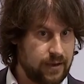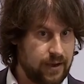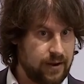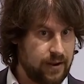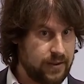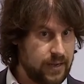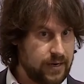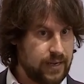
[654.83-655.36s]
And
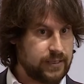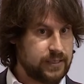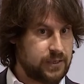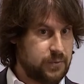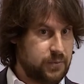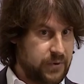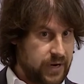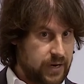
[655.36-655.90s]
I think that's
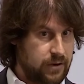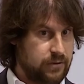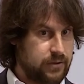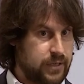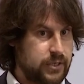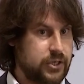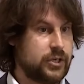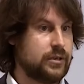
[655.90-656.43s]
the
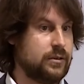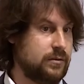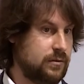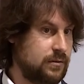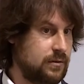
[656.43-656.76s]
precondition